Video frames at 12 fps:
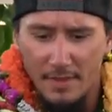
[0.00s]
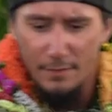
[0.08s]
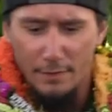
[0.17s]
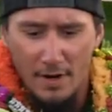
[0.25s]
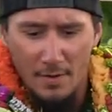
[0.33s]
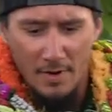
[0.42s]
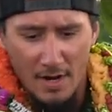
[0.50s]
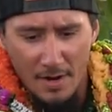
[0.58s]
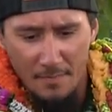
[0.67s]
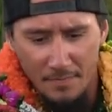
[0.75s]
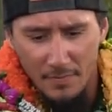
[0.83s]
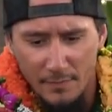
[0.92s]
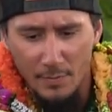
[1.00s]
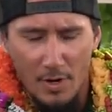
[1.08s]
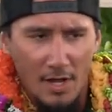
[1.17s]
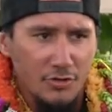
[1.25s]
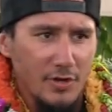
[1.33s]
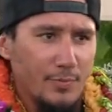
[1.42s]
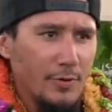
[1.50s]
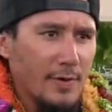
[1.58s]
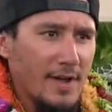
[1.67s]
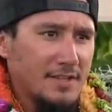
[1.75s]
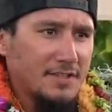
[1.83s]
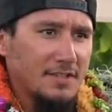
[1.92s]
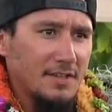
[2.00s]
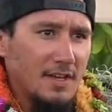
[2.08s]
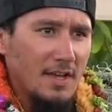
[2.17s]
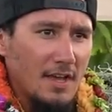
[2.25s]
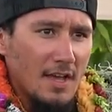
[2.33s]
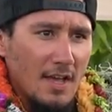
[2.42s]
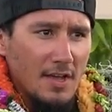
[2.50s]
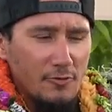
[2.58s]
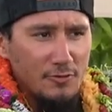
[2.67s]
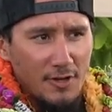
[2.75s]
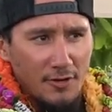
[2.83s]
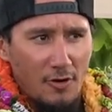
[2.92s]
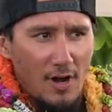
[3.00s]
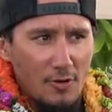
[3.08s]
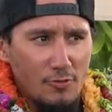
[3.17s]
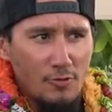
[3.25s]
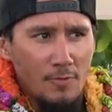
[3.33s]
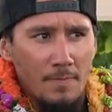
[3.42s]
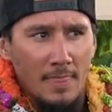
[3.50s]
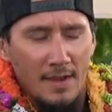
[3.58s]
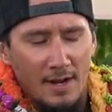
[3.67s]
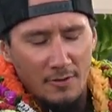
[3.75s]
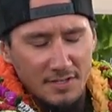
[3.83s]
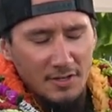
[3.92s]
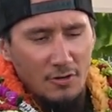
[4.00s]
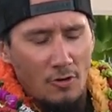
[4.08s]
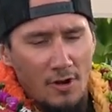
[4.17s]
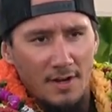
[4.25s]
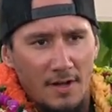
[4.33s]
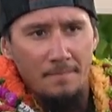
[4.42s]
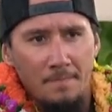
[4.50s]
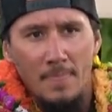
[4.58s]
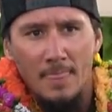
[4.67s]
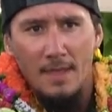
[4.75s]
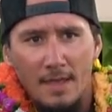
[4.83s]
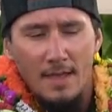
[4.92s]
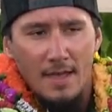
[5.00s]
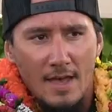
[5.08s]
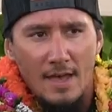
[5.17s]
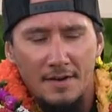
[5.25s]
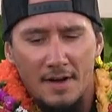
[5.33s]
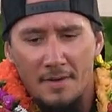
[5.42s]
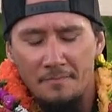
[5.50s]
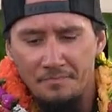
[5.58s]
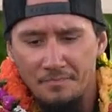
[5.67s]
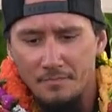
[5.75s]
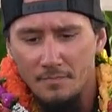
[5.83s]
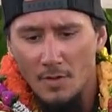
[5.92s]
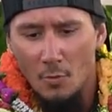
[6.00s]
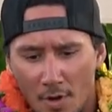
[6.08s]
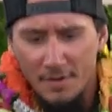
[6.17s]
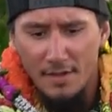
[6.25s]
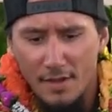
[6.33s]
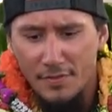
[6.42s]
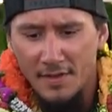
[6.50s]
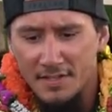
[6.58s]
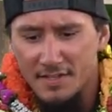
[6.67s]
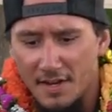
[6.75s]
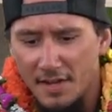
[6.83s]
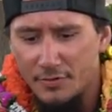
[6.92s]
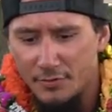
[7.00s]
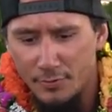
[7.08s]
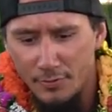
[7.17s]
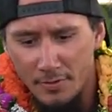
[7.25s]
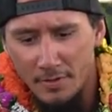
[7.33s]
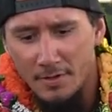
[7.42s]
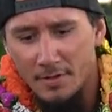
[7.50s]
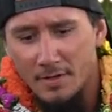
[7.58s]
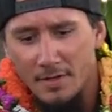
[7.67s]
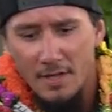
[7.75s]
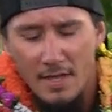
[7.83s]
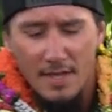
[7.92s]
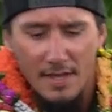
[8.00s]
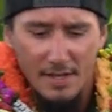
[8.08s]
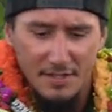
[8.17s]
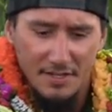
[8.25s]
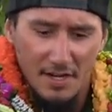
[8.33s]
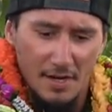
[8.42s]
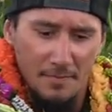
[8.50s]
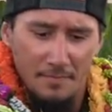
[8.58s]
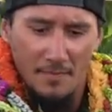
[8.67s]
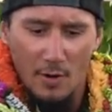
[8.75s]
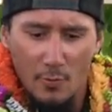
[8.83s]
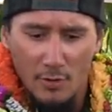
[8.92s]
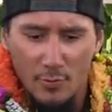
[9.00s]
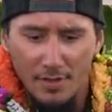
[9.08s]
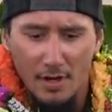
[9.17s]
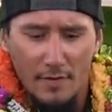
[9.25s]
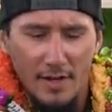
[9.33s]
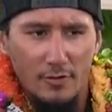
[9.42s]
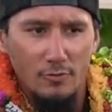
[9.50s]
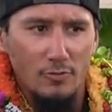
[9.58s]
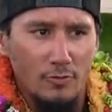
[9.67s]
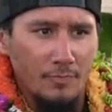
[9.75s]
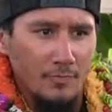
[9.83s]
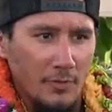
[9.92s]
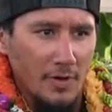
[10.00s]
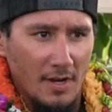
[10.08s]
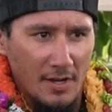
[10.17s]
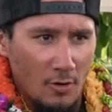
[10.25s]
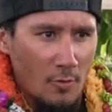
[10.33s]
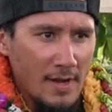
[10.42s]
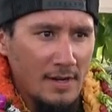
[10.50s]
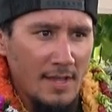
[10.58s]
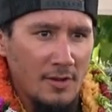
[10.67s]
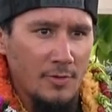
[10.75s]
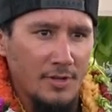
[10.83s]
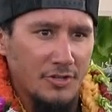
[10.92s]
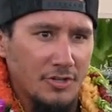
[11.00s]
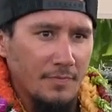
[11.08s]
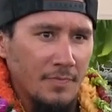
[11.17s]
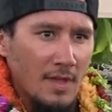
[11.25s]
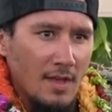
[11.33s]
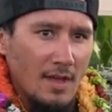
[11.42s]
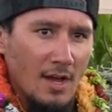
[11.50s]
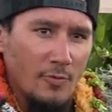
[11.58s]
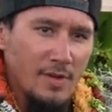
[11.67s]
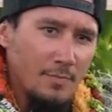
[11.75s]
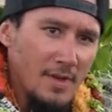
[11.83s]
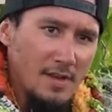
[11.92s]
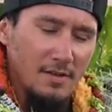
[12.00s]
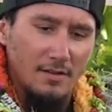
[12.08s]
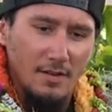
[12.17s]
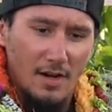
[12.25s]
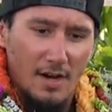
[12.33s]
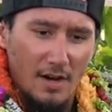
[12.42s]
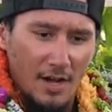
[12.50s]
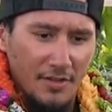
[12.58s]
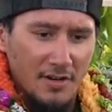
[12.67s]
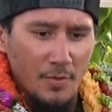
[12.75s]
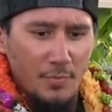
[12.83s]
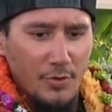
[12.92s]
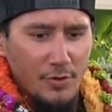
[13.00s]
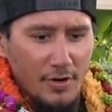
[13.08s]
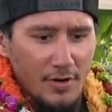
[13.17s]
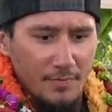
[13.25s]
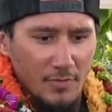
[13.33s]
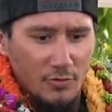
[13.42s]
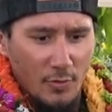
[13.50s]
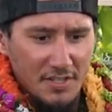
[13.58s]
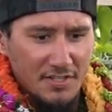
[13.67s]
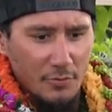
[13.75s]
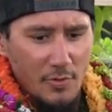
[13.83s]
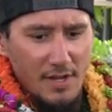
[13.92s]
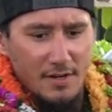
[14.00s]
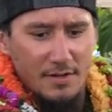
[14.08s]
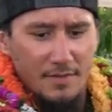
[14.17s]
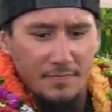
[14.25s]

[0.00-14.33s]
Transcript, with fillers: from um, from Andre Perez, who's on Oahu, and I was in Kona. And um, one of the things that I do is um, I work with Awaiaulu in, in Hawaiian language, and we meet uh, on the computer twice a week,